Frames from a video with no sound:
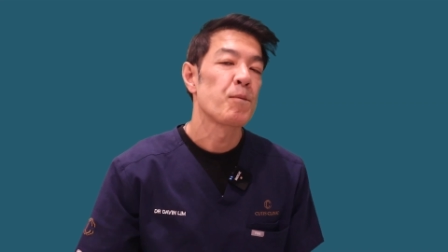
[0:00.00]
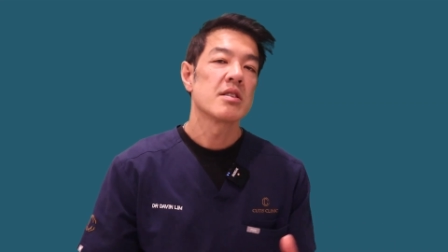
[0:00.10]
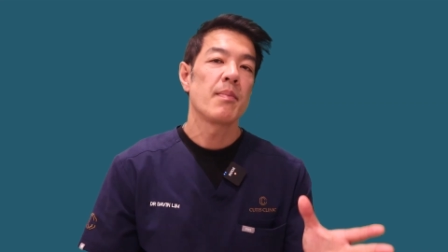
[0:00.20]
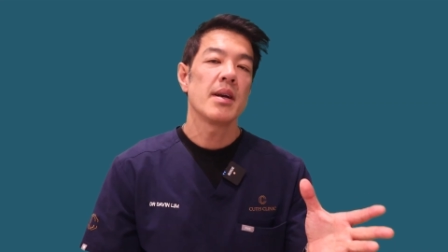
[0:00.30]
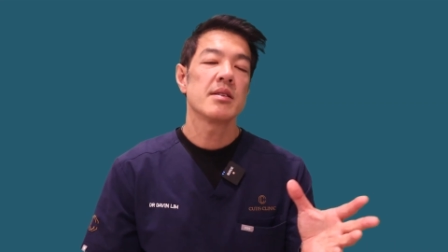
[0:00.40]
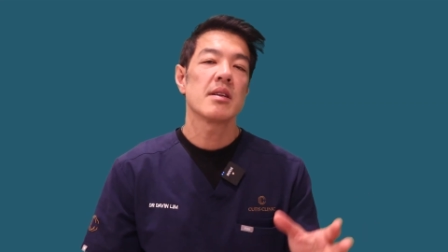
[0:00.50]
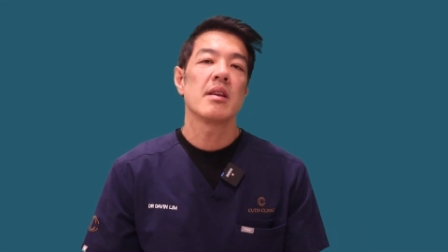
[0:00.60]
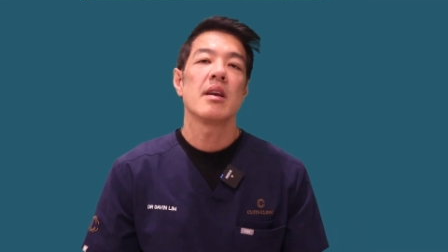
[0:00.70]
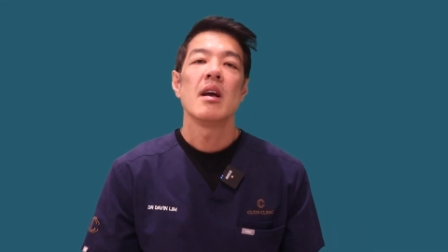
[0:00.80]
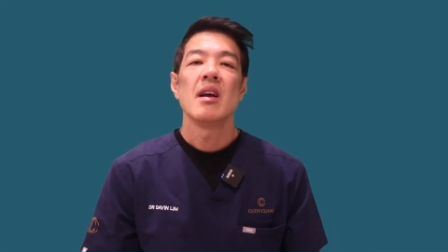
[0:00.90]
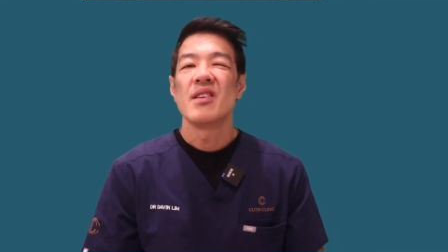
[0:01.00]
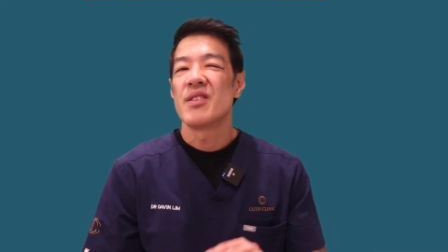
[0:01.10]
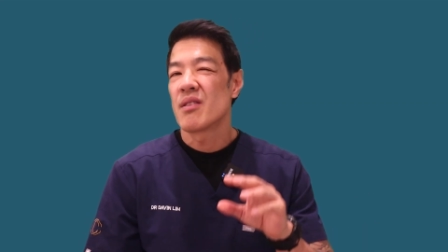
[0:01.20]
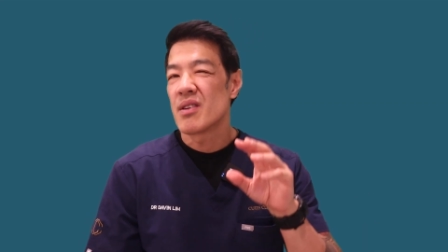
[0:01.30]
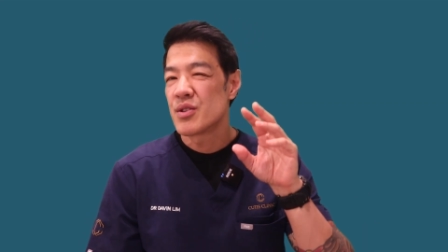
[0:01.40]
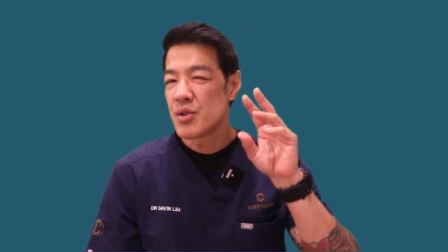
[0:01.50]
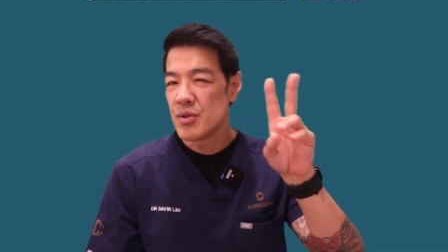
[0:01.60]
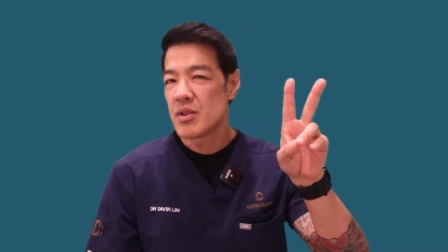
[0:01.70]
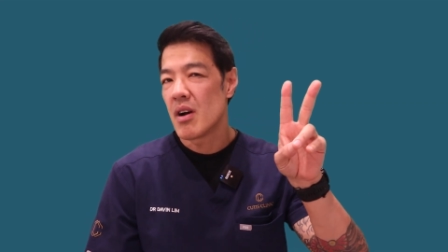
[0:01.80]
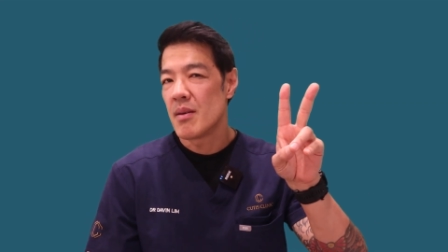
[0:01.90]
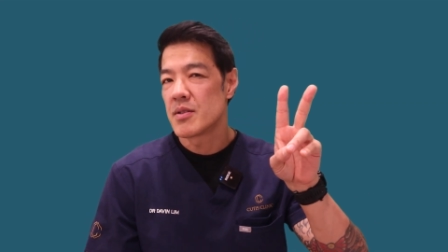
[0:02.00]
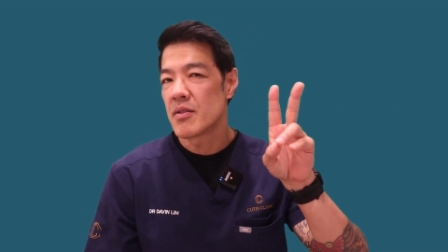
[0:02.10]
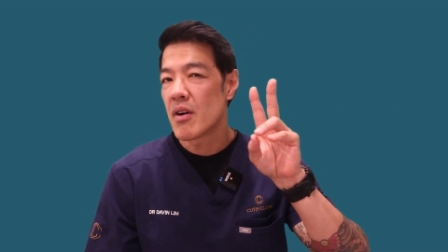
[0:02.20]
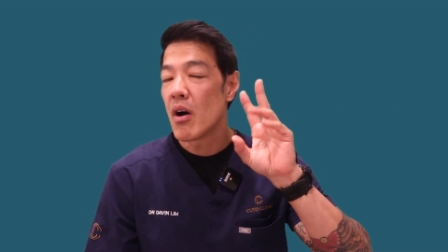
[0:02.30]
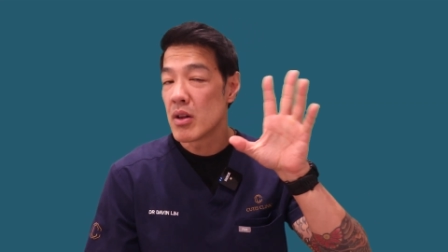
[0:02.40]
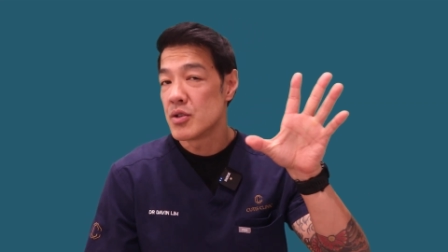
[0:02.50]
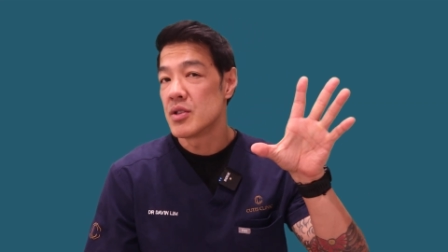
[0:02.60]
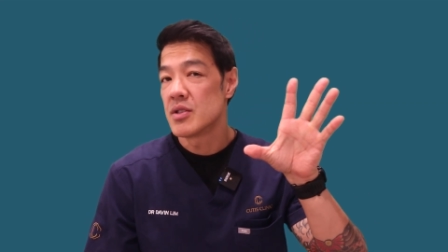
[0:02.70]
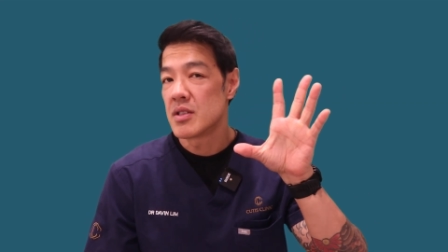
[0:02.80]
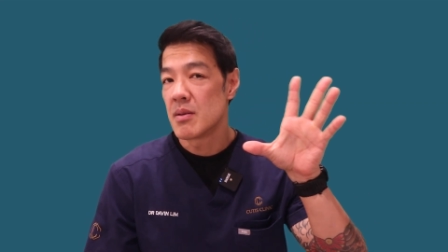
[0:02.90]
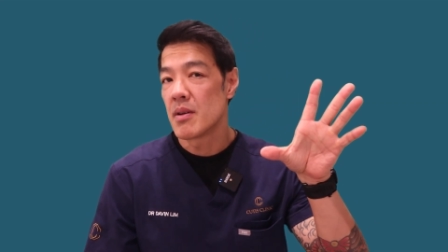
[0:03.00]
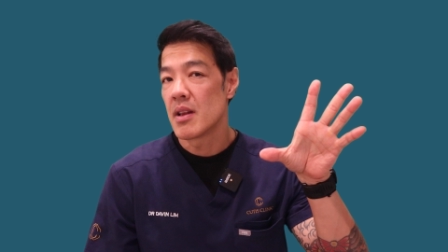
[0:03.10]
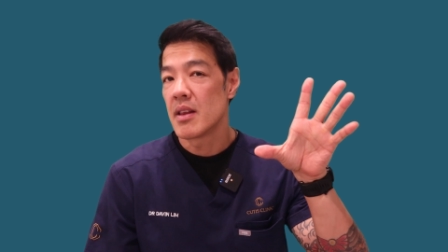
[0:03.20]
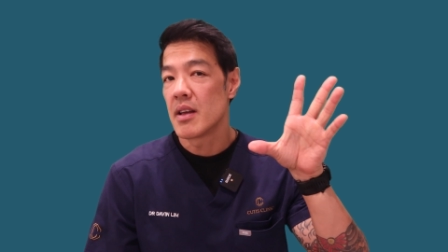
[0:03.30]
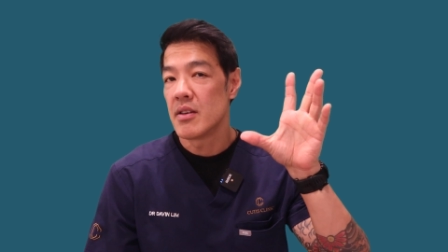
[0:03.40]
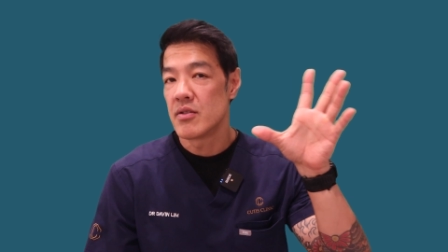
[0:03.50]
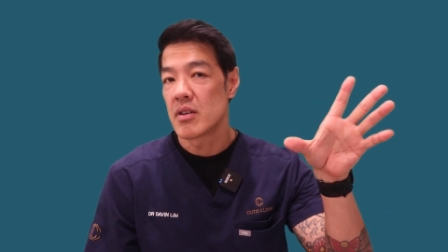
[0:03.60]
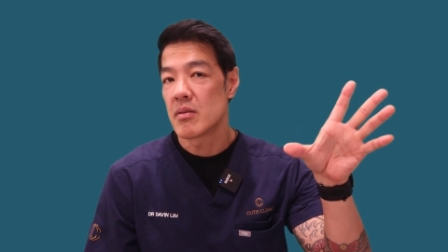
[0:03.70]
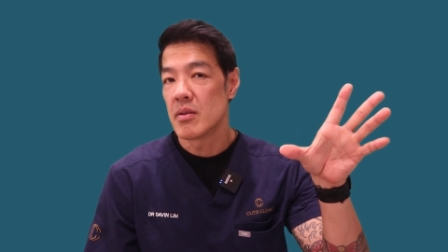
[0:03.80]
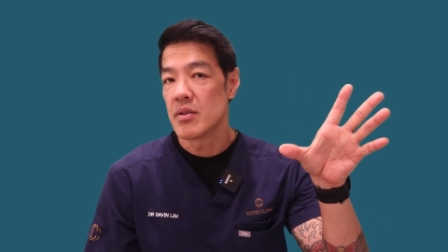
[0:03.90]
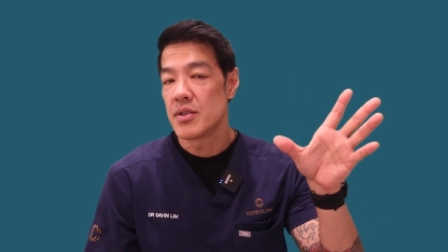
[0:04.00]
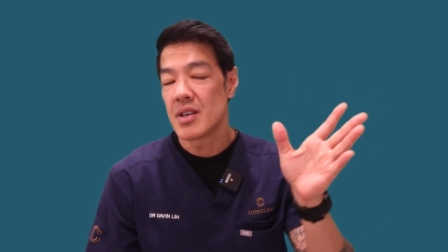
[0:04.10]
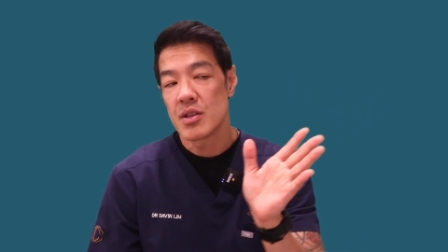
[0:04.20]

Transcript: So basically, there are two types of collagen stimulating injectables.